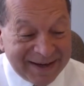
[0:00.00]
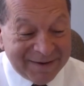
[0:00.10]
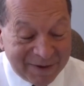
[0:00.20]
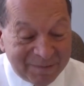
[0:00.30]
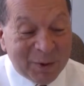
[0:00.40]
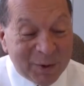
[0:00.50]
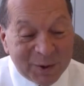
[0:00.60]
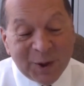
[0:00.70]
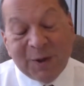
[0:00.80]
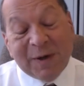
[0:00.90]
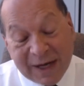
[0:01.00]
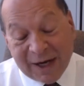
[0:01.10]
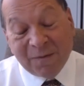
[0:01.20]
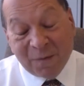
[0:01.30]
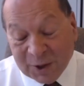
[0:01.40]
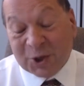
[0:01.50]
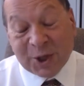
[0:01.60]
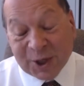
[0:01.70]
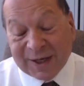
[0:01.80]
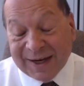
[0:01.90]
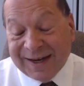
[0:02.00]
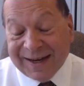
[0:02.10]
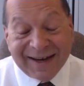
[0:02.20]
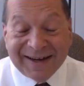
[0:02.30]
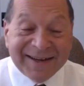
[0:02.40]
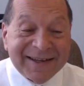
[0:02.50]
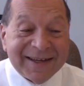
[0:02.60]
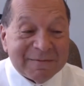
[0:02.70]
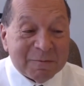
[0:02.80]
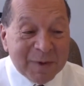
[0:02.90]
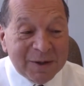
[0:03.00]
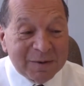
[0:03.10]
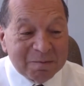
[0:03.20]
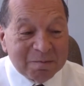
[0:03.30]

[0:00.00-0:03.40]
We've bought new, and I've watched it, and I think, well,